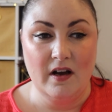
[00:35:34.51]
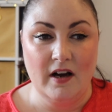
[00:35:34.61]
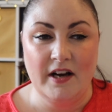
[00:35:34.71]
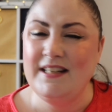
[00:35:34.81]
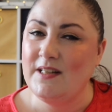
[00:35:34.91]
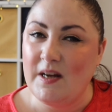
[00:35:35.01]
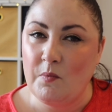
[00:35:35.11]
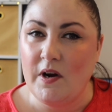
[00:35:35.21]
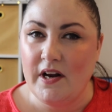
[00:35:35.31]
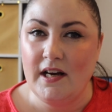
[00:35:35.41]
I only did
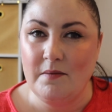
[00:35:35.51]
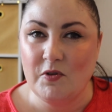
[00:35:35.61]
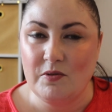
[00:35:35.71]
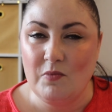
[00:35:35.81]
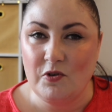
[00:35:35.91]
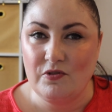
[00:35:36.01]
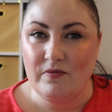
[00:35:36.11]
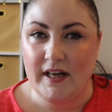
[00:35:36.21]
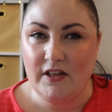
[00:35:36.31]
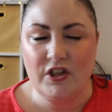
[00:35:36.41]
one early modern module,
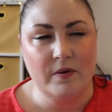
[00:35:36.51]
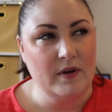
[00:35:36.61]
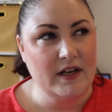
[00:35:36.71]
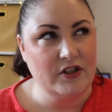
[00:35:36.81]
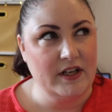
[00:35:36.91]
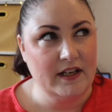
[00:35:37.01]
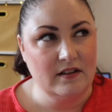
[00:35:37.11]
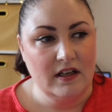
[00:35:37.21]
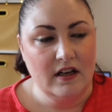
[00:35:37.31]
really, two actually.